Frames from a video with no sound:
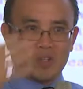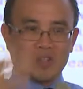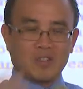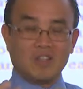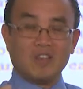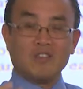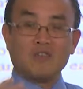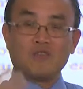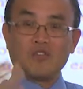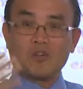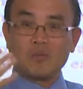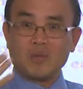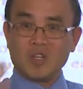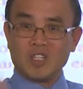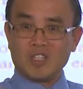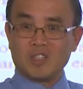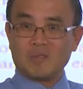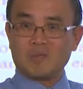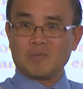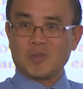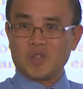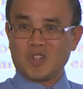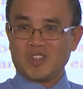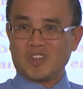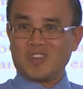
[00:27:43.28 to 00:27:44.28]

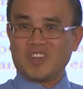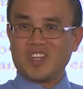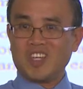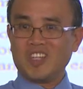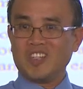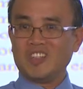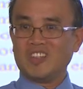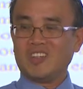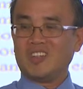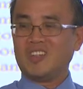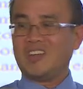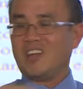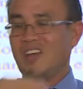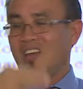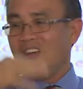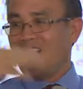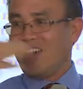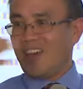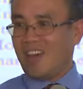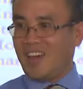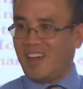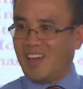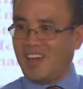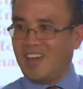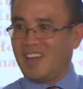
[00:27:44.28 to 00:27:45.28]
information presentation
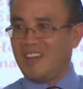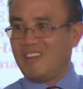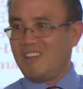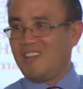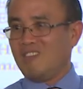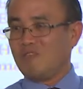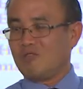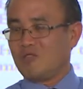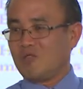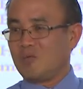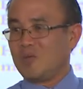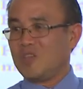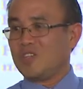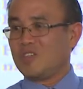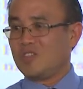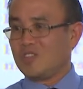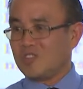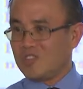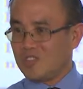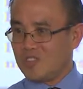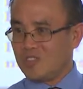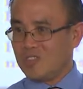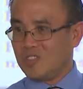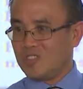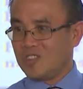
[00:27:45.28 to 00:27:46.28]
and information
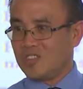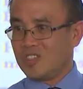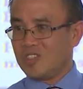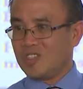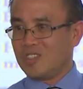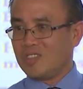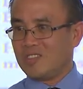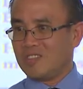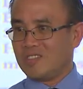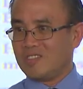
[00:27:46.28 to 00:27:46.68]
search.